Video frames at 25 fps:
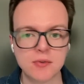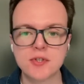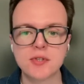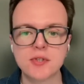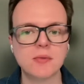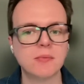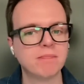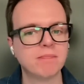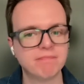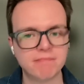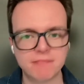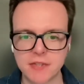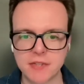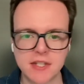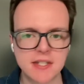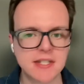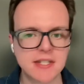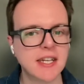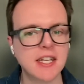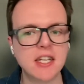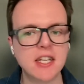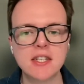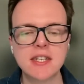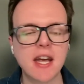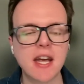So
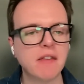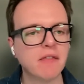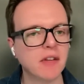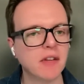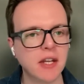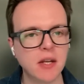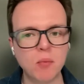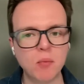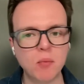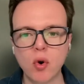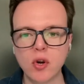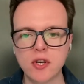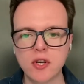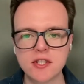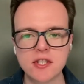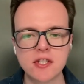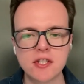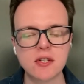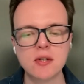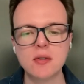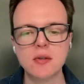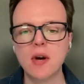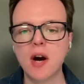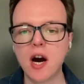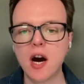say you definitely want to
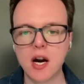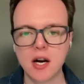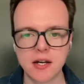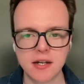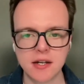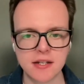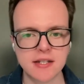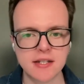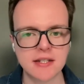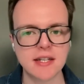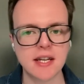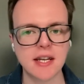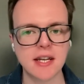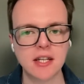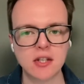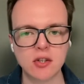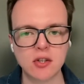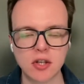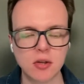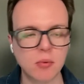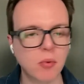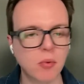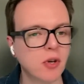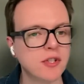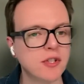do art and design, or
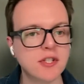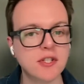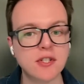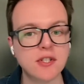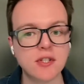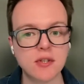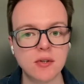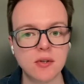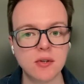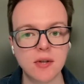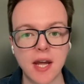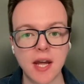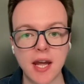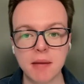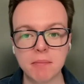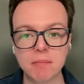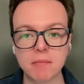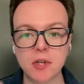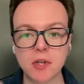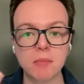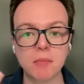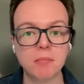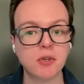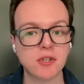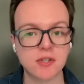you want to do
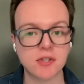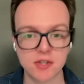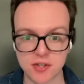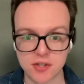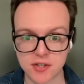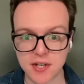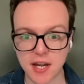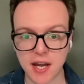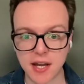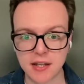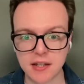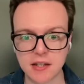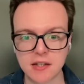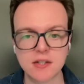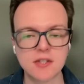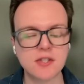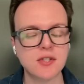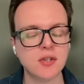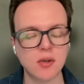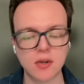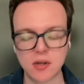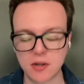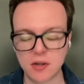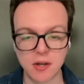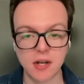computer science
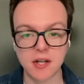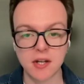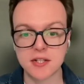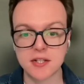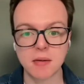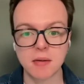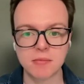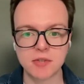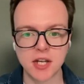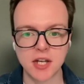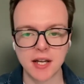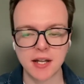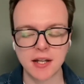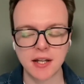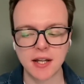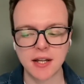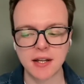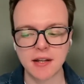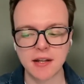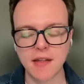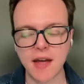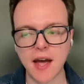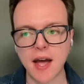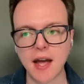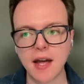or a subject
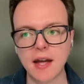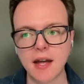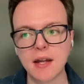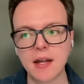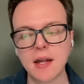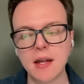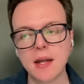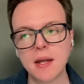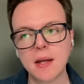like that.